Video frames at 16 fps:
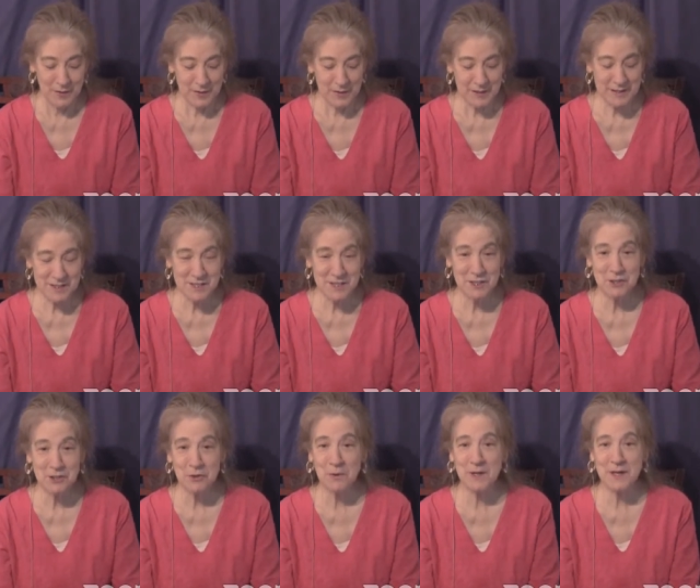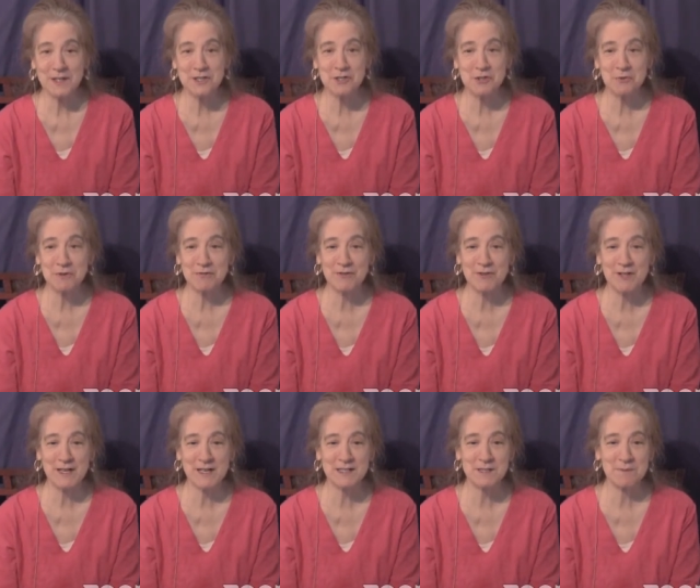continuing to
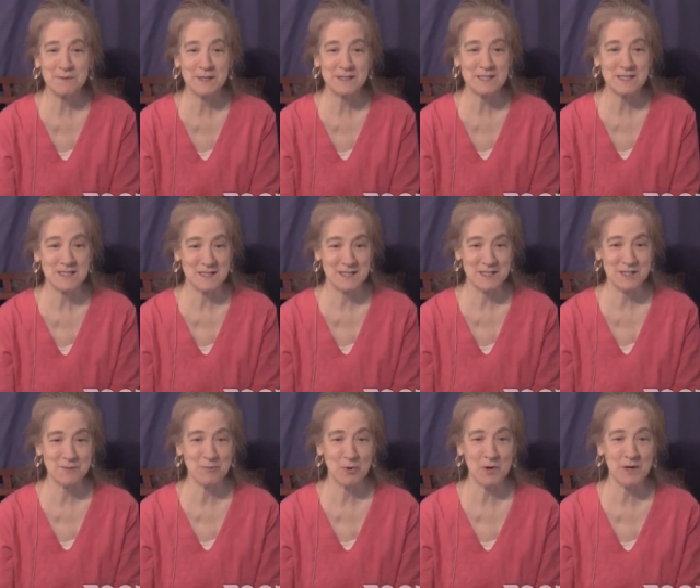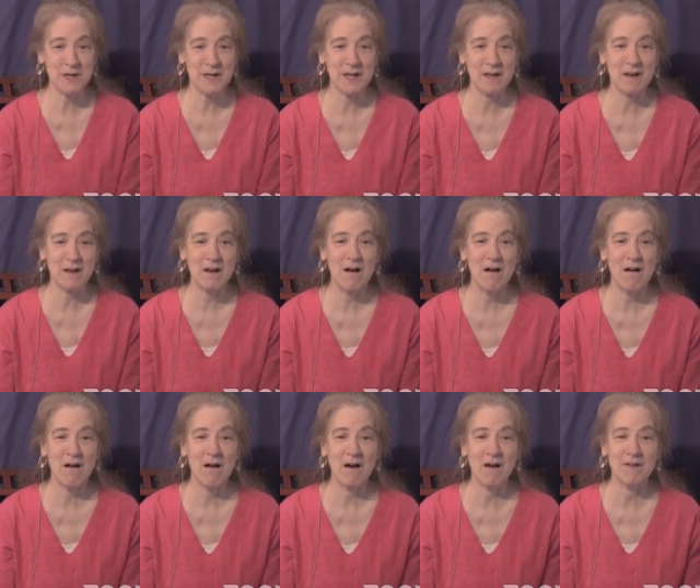reflect a bit to this morning
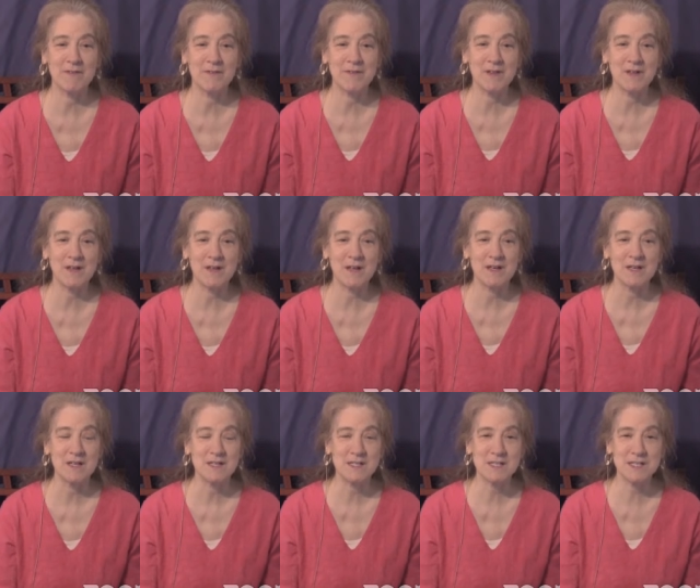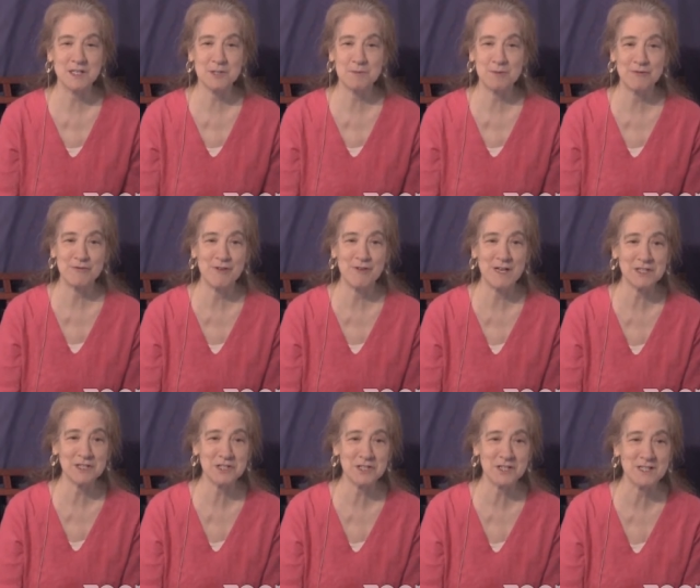on the 6
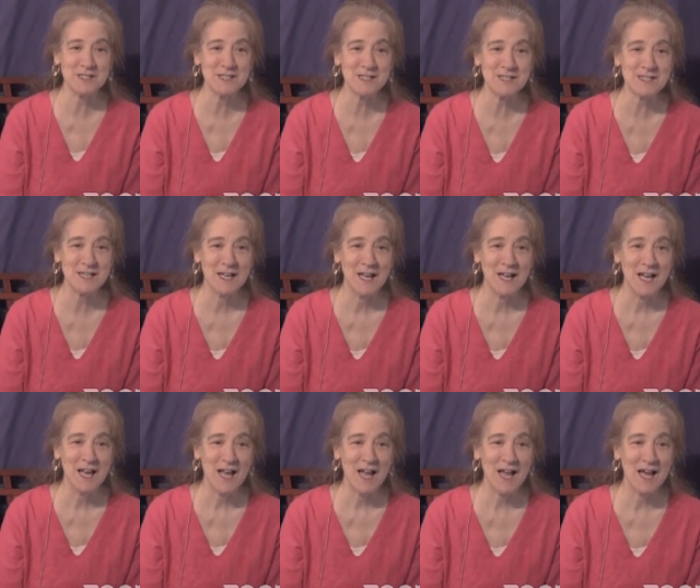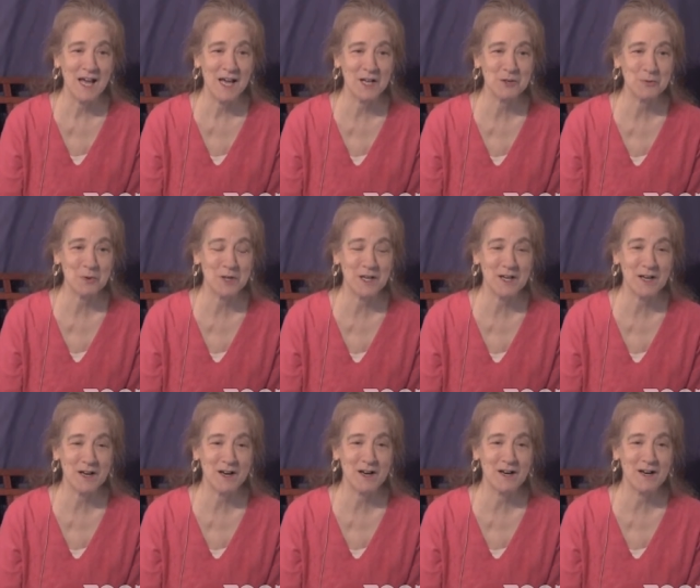perfections, and we
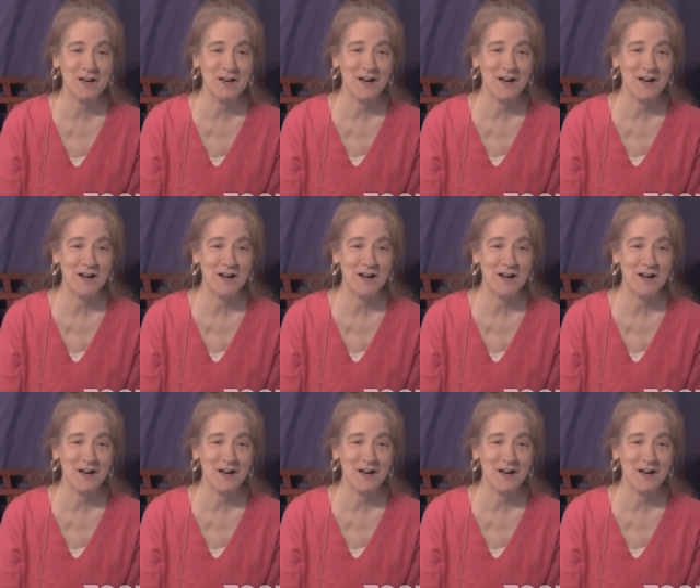are,